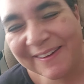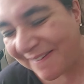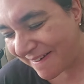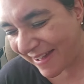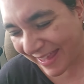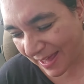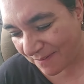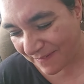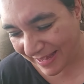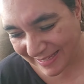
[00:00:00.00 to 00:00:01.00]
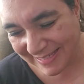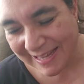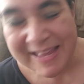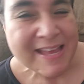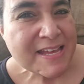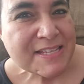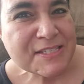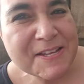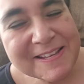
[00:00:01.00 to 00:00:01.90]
Oh, I can't wait. So